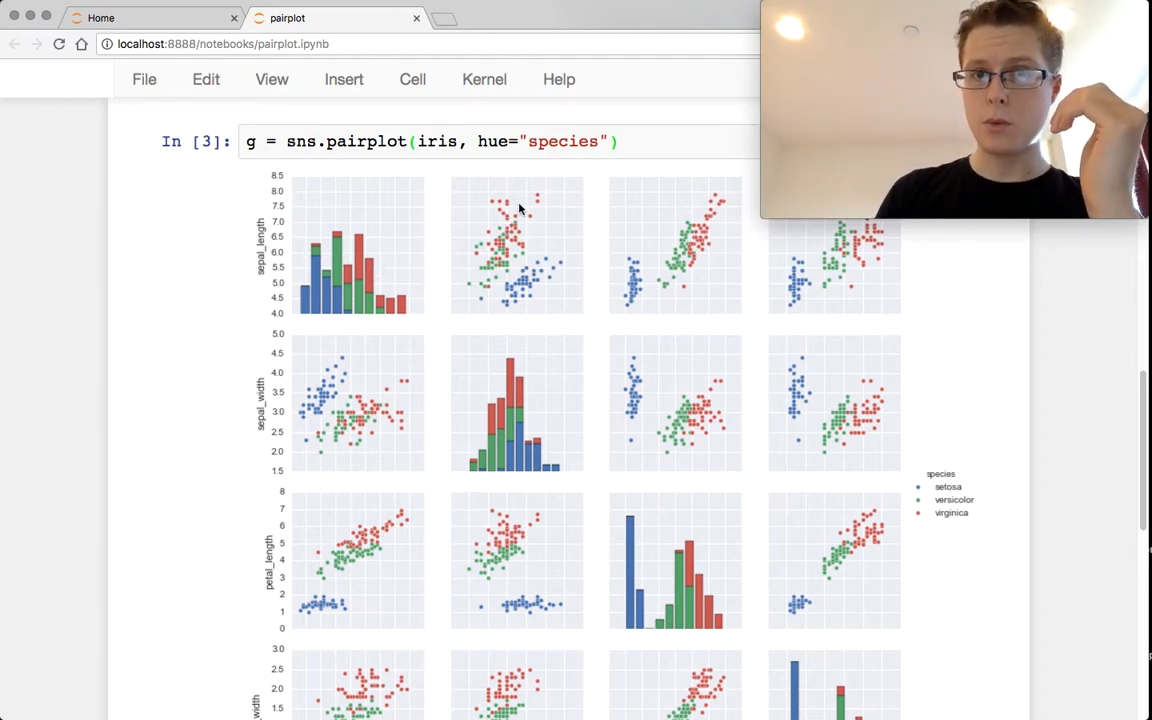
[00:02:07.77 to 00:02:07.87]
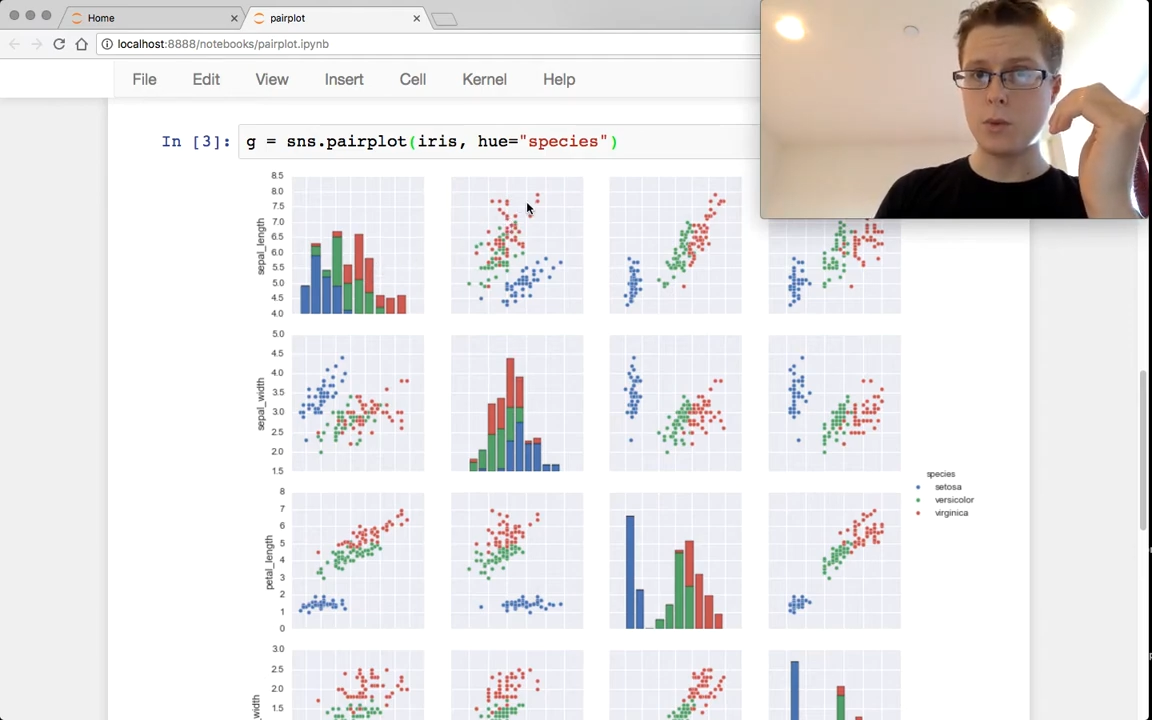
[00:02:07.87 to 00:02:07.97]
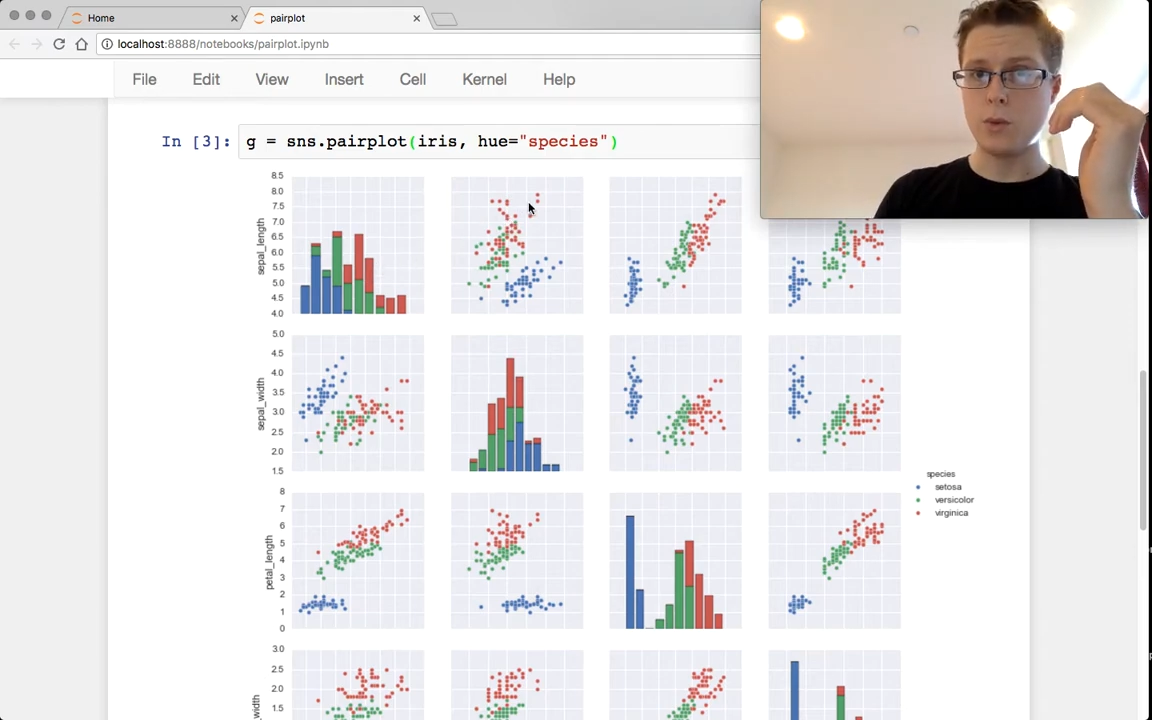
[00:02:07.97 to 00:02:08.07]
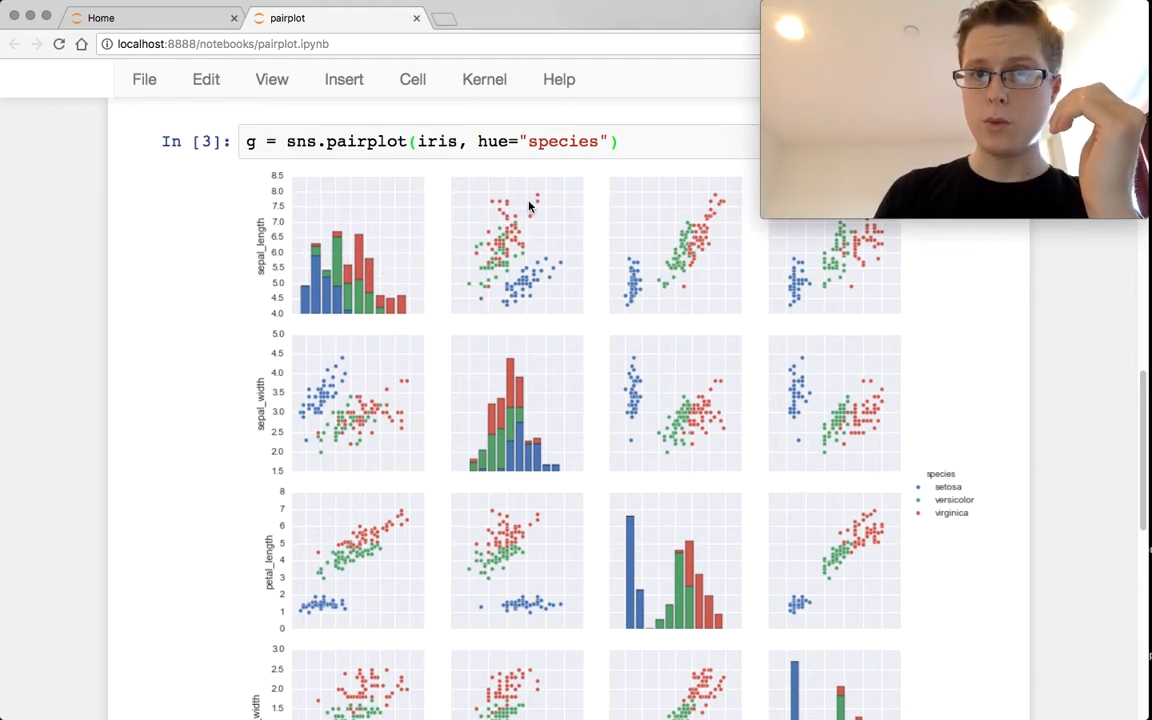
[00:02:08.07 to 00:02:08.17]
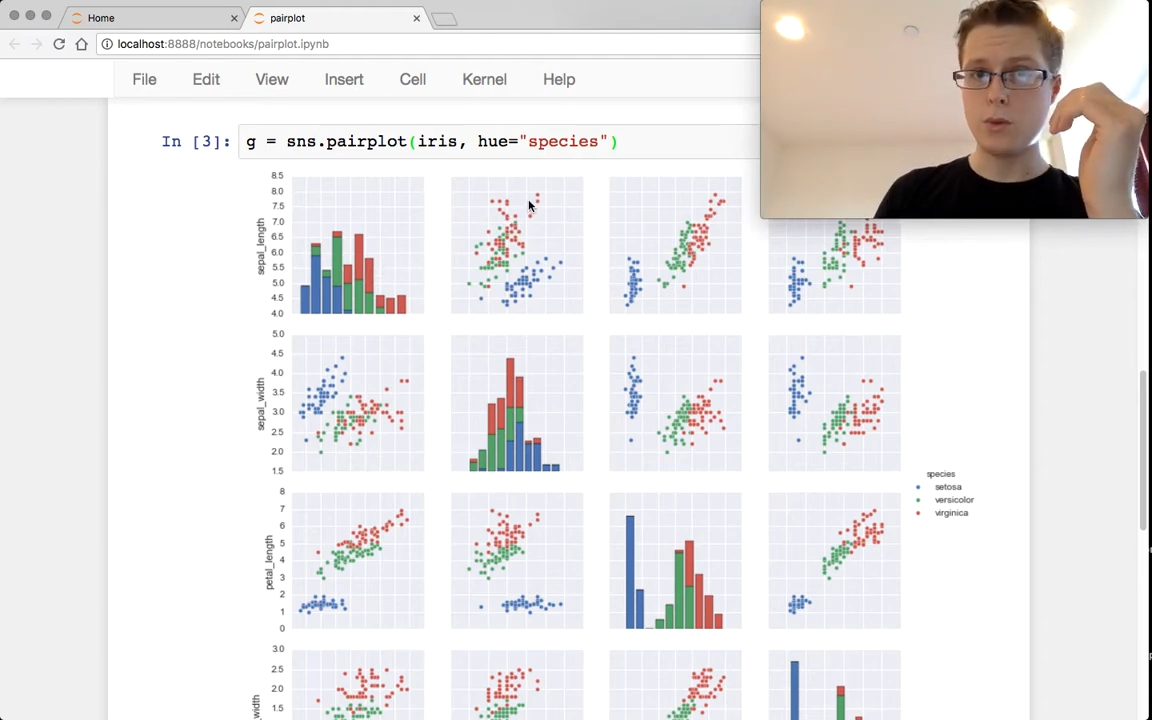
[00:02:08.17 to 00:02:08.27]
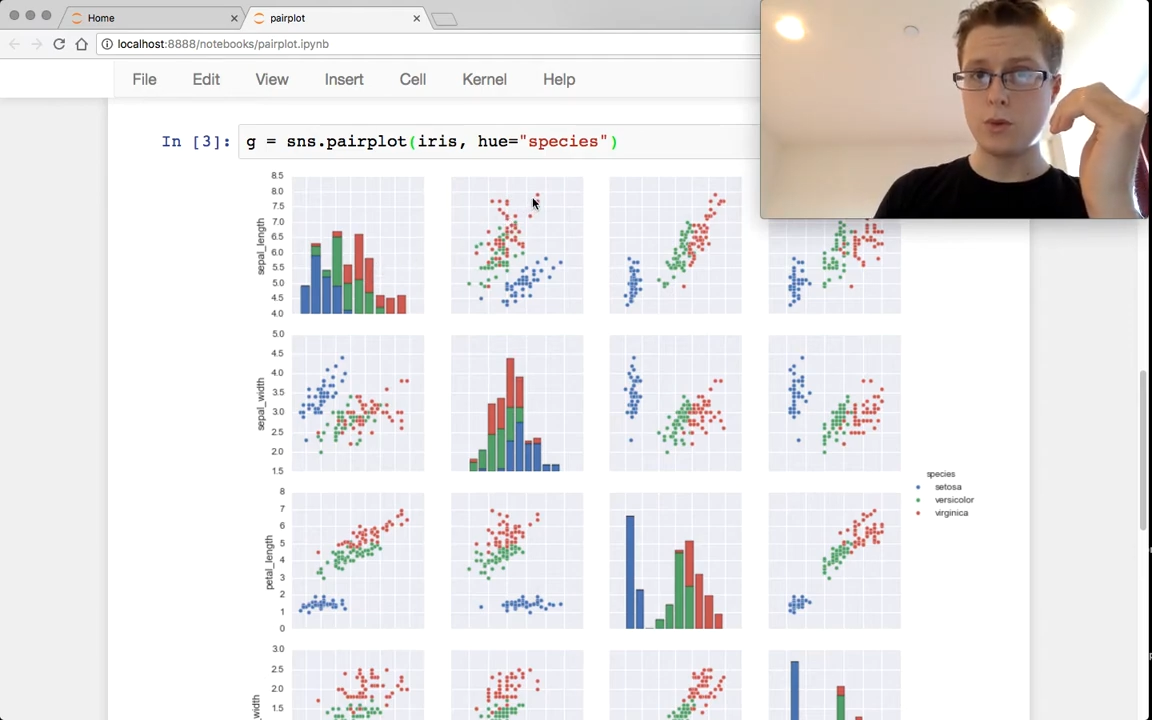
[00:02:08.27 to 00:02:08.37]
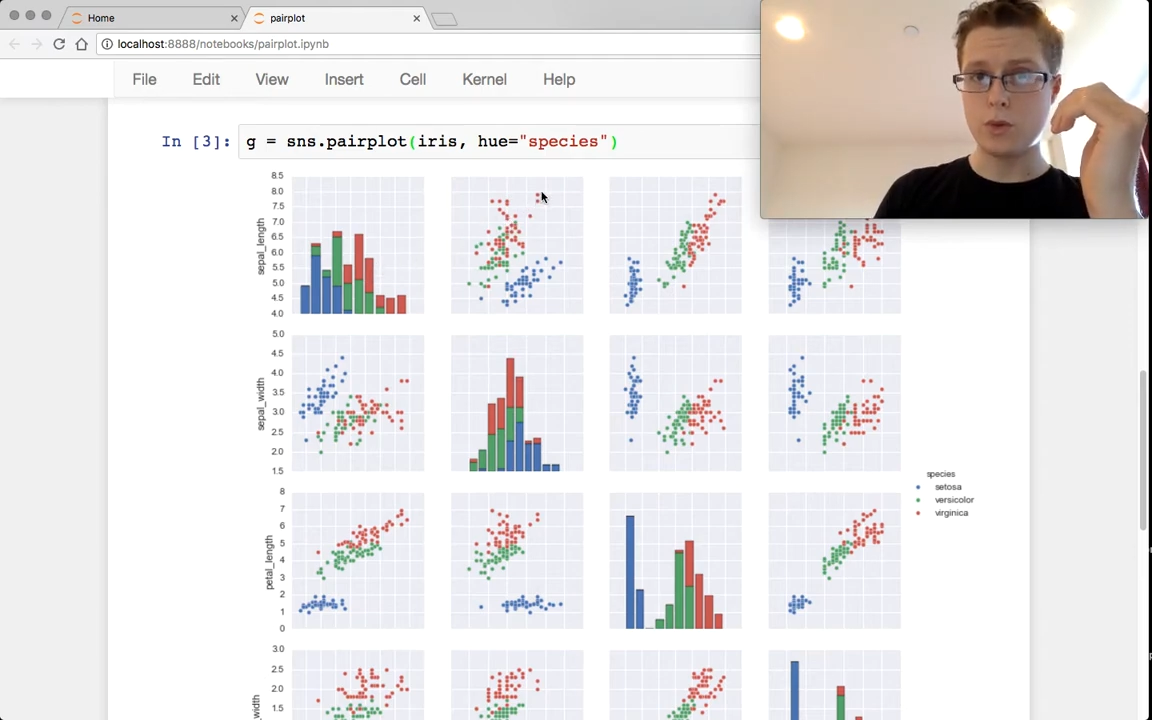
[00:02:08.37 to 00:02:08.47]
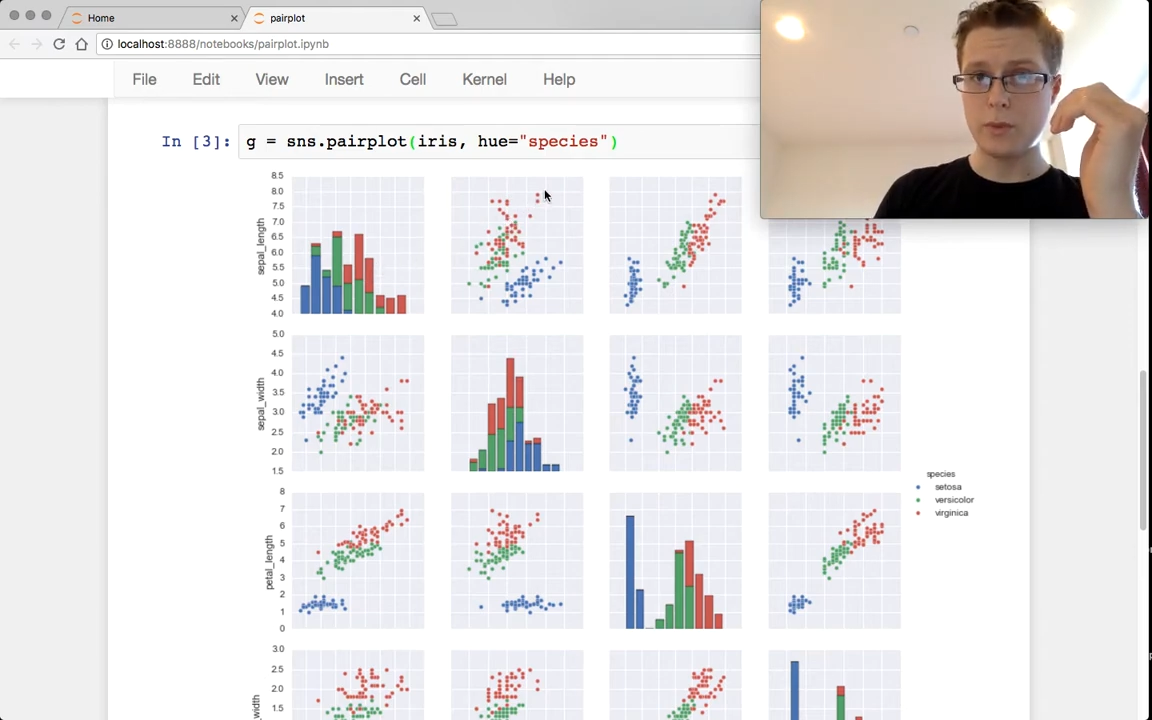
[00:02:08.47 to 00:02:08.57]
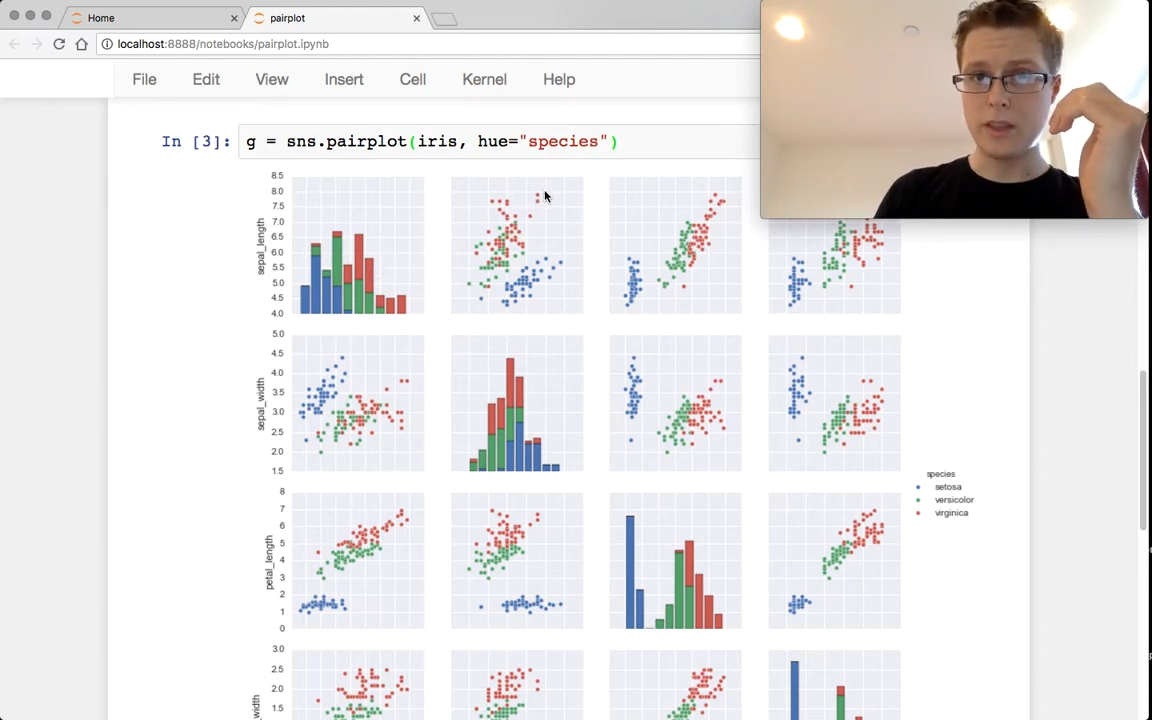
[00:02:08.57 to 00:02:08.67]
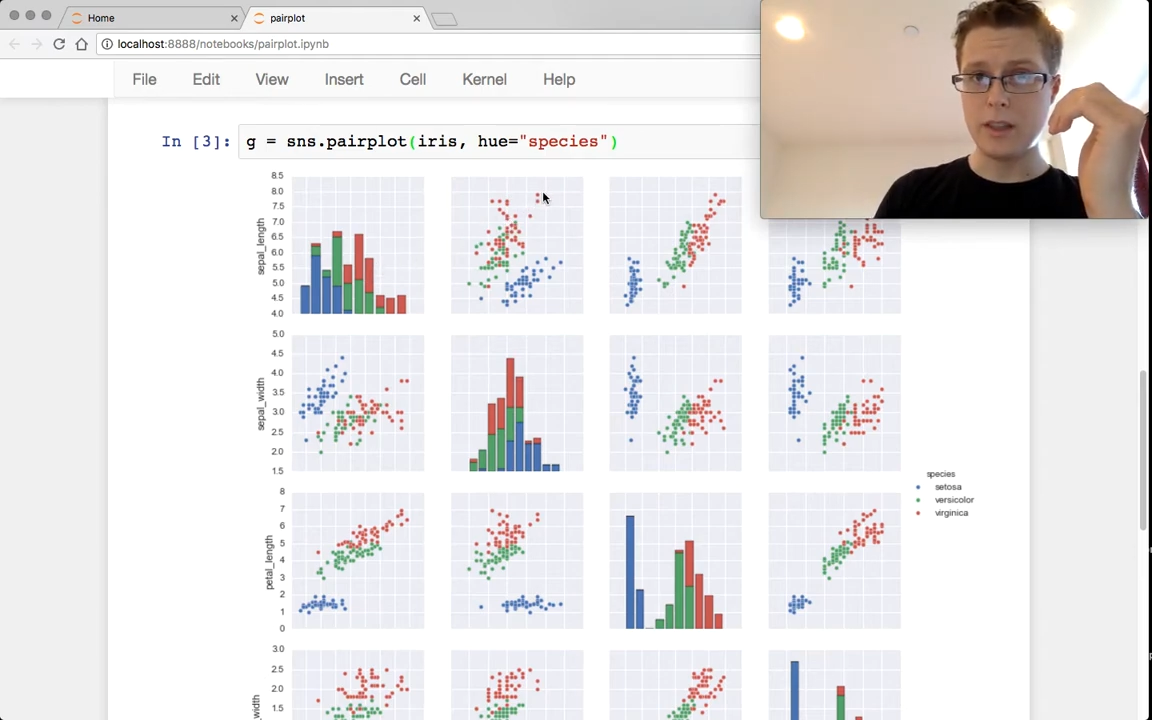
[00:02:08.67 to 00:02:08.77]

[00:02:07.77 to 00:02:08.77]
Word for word: will sort of be